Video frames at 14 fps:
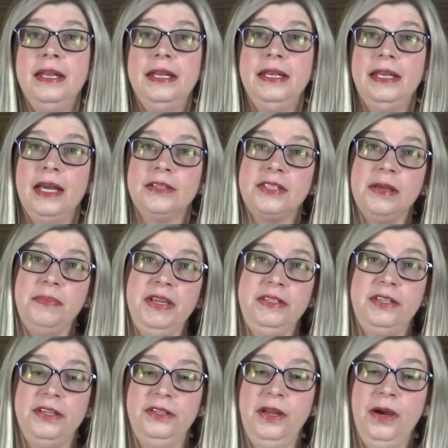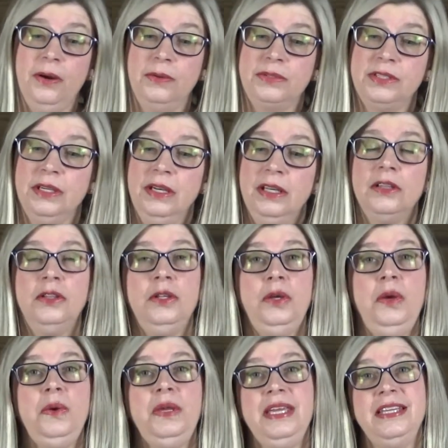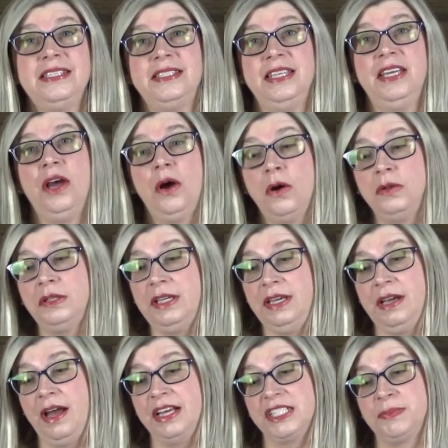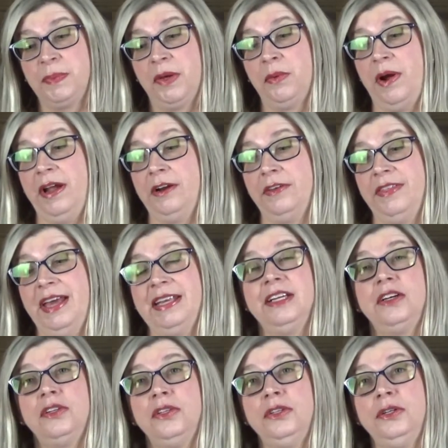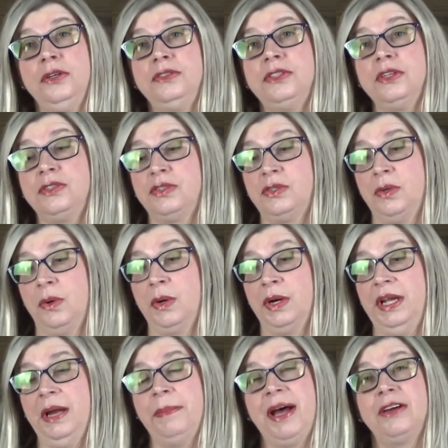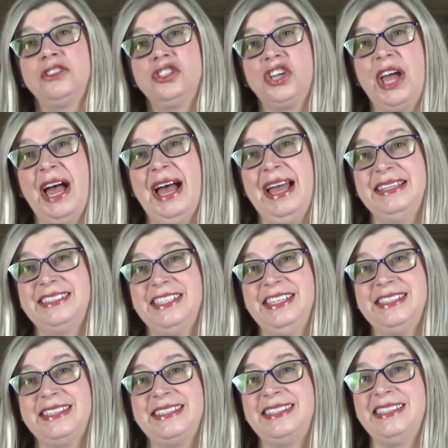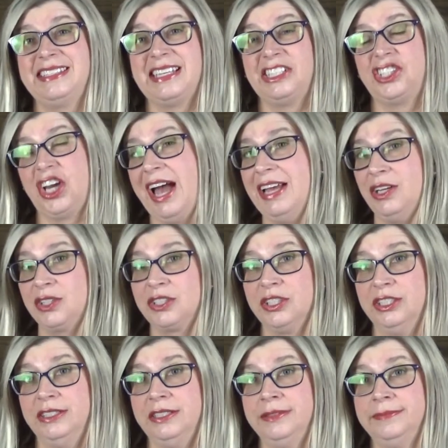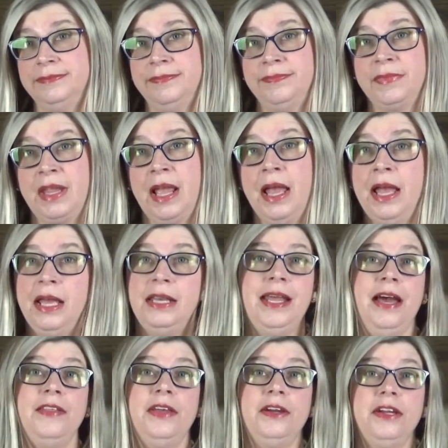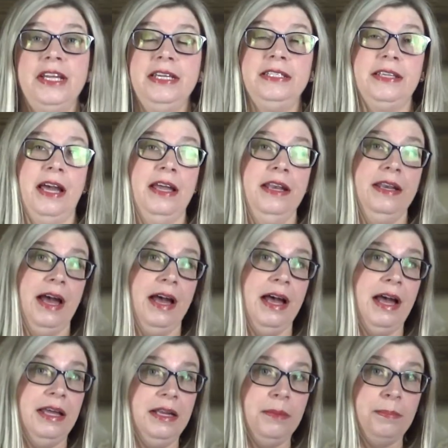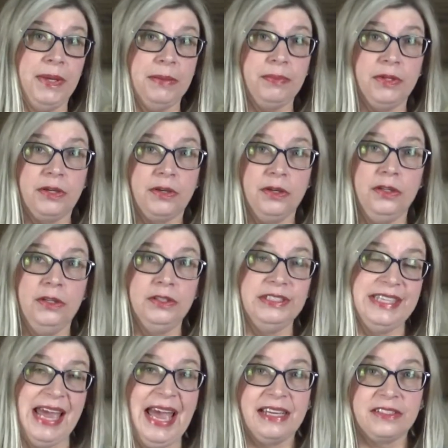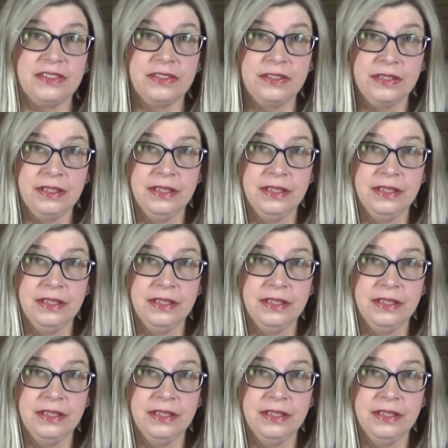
Now, something to note, Luke is the only gospel writer that includes a story about Jesus' childhood. Now, there is a non-biblical text